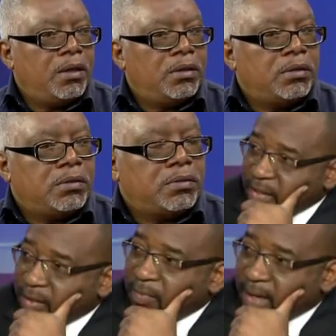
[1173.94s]
Now, the
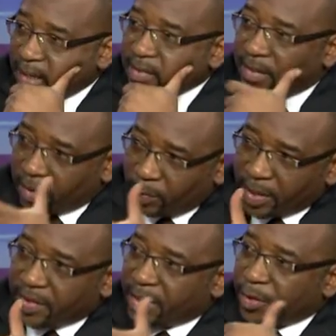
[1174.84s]
Minister of Finance did
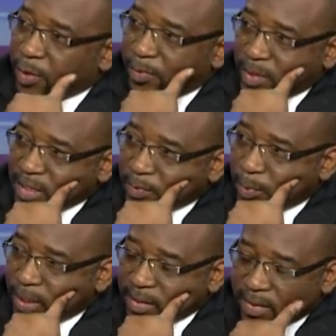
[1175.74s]
raise the issue of transfer
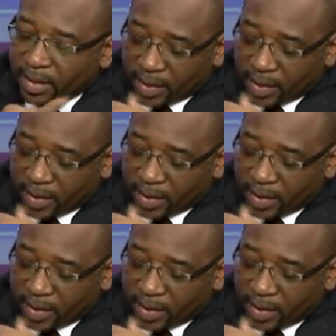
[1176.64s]
pricing.